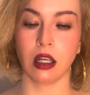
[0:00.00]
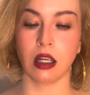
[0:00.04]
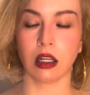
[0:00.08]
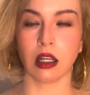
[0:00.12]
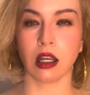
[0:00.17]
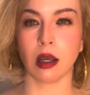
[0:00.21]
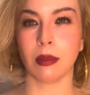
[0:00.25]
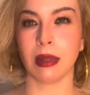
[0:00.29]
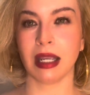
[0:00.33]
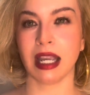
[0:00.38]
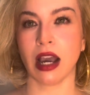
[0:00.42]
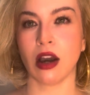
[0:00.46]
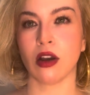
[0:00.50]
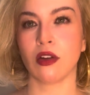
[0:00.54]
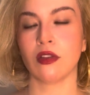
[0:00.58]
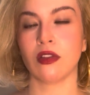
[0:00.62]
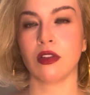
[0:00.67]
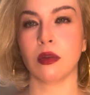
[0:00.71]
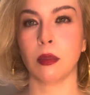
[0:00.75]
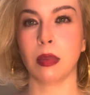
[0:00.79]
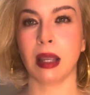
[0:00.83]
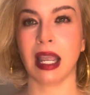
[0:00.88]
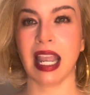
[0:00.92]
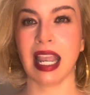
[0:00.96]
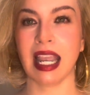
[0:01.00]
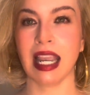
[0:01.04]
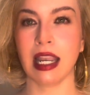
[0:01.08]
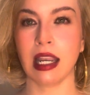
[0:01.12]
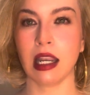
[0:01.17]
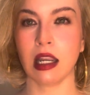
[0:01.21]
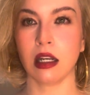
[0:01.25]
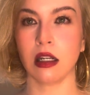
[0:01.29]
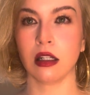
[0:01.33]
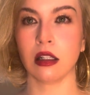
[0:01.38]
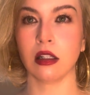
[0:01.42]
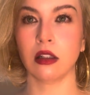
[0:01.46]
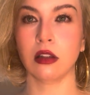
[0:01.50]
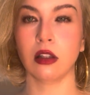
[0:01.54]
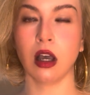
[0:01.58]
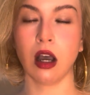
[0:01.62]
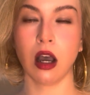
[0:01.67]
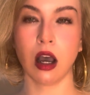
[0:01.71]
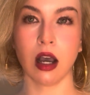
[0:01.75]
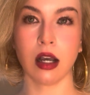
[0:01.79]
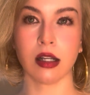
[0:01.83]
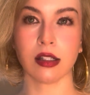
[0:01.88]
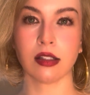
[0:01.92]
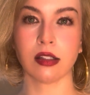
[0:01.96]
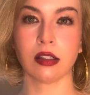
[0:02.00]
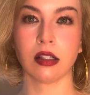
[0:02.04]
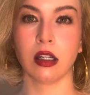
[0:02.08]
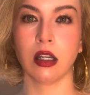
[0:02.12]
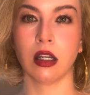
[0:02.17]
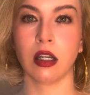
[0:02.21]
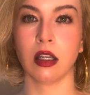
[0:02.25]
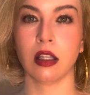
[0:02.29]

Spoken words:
Coming out of the pain, the loss,